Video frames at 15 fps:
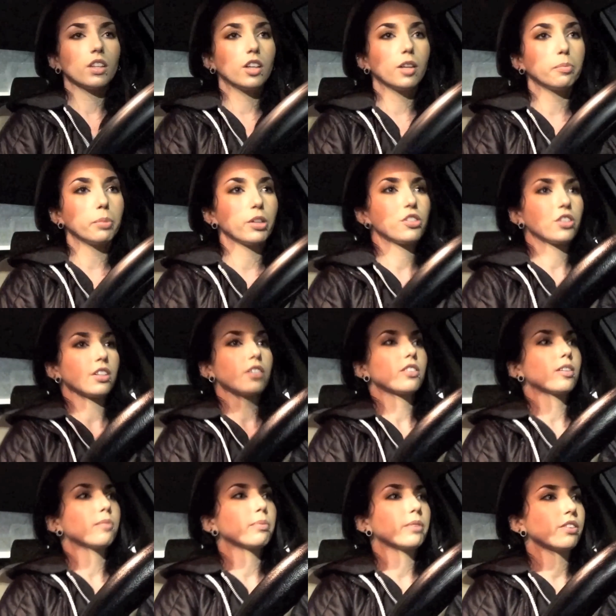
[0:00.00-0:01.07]
Good purchase.
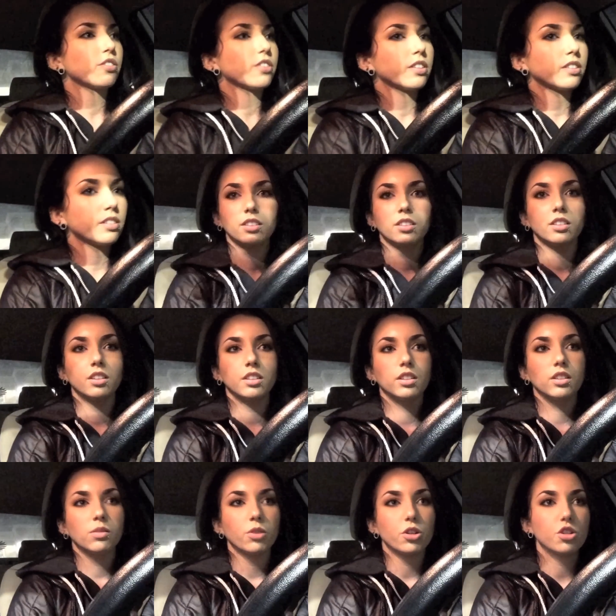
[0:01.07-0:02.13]
Good purchase.
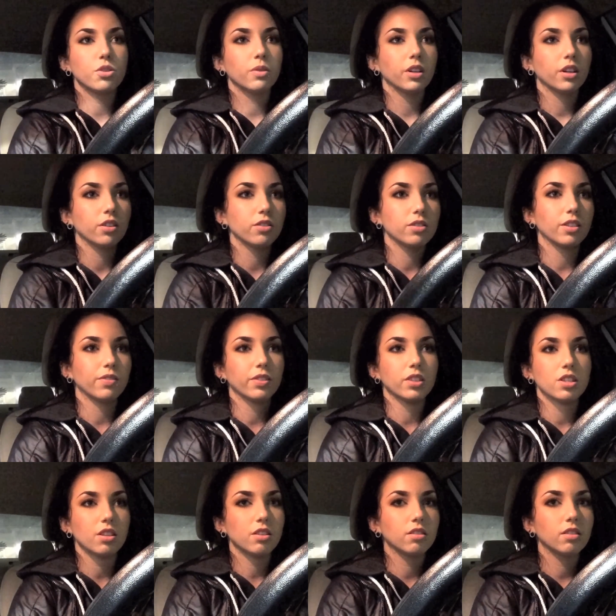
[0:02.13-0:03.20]
Where should we go, St.
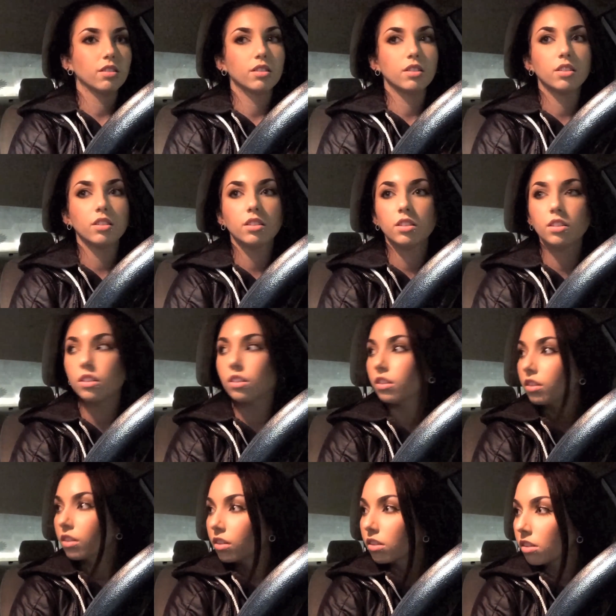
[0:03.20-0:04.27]
Vincent?
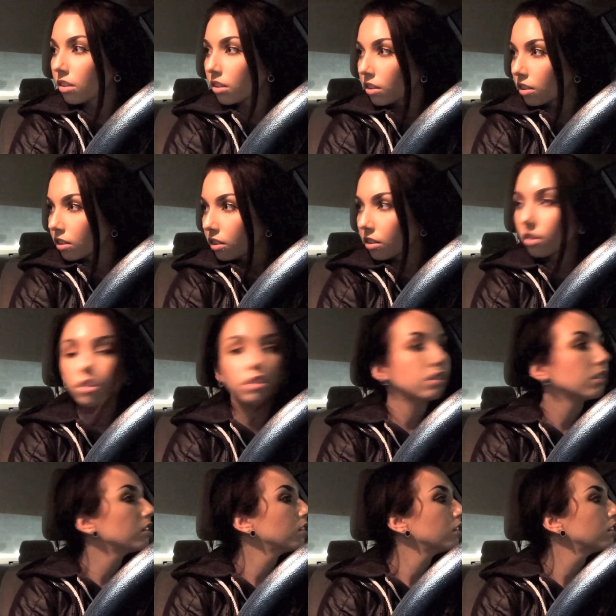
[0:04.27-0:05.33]
Are they still
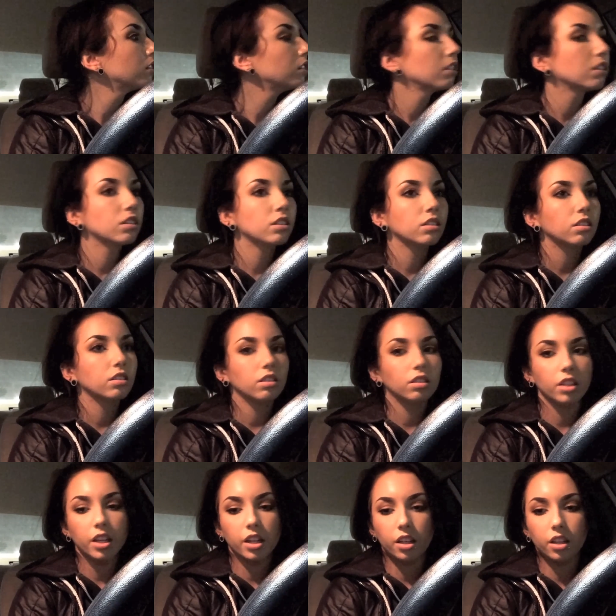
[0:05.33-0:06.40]
open? Well,
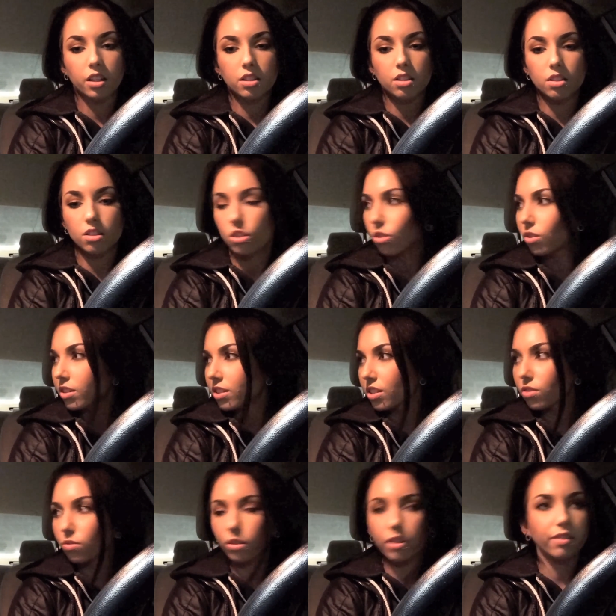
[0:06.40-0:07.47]
clearly, yeah, actually. It's, only
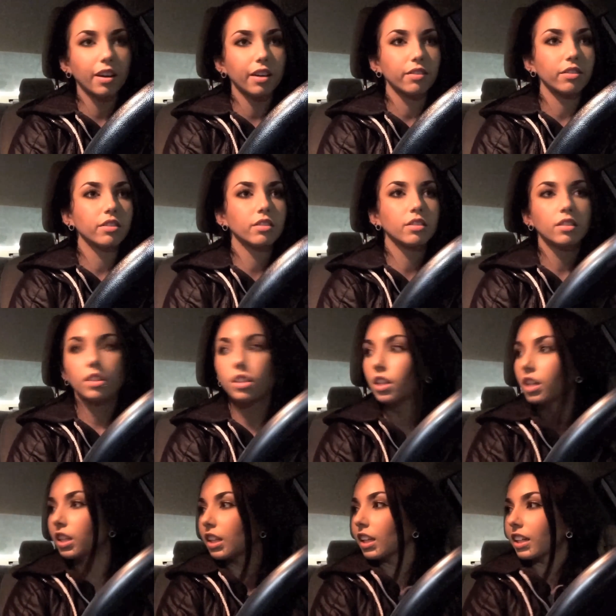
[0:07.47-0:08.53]
6:45. What?